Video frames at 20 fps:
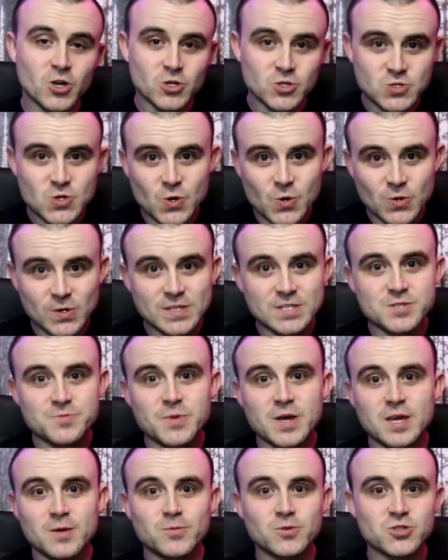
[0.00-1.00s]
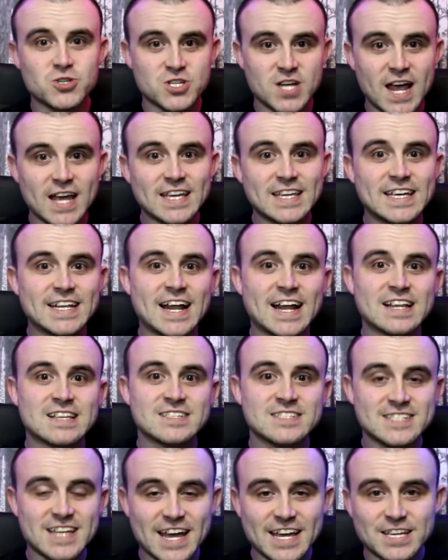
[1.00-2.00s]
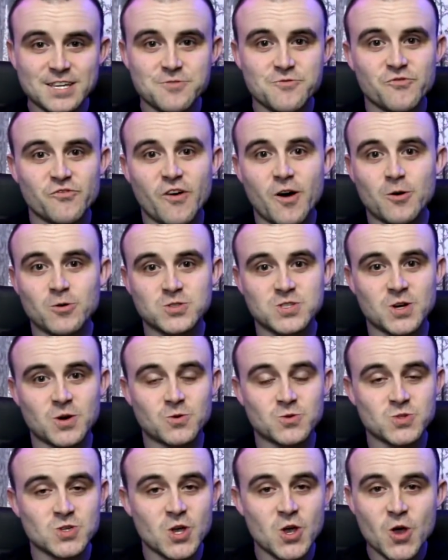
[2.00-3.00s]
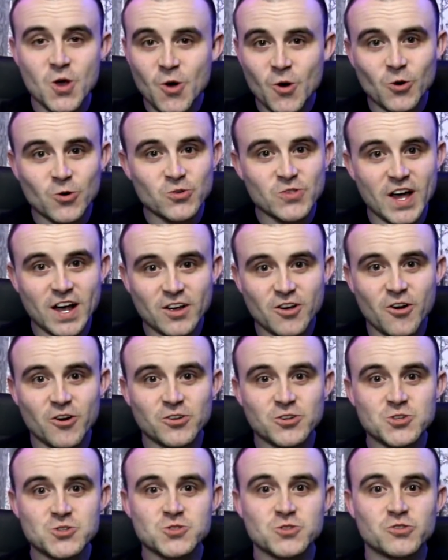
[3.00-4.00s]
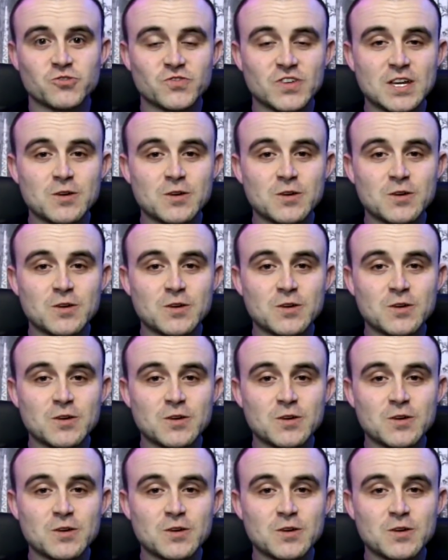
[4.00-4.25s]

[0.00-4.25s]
talking to people, shaking hands, taking photos, all that kind of stuff.